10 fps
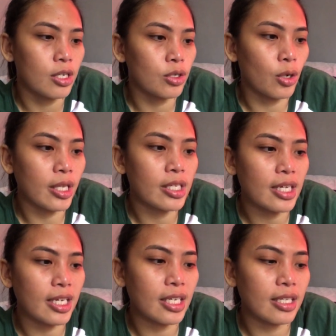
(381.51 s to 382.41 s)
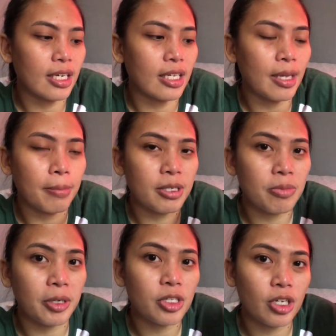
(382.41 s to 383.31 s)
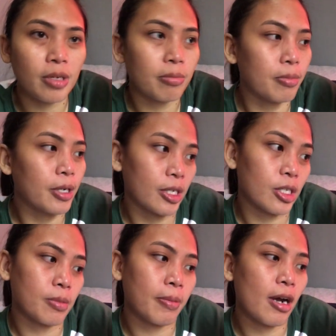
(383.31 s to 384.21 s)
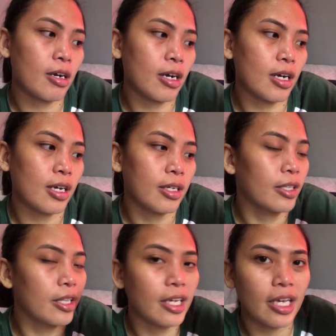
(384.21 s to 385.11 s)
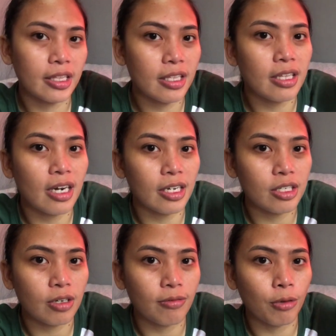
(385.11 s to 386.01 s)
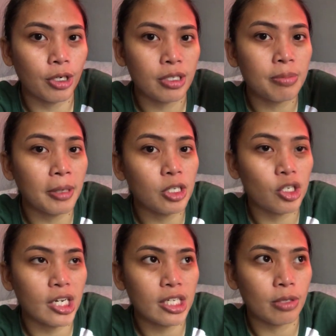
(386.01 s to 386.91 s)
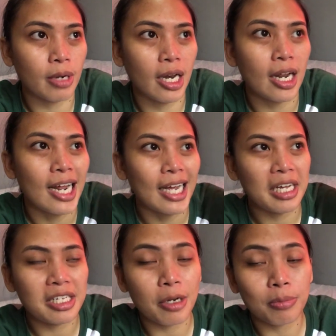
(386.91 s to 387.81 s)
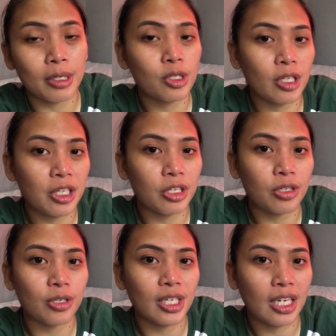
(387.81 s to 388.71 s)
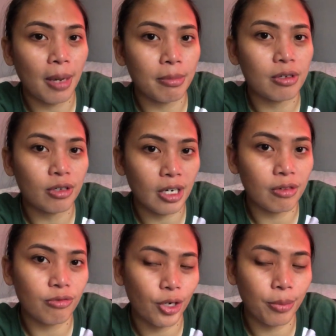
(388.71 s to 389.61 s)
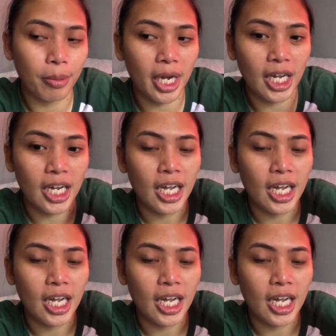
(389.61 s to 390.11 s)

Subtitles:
So, I decided na dapat sponge and brush para dedicated talaga siya for sponge as well. Kasi yung brush cleaner ko, ginagamit ko rin for my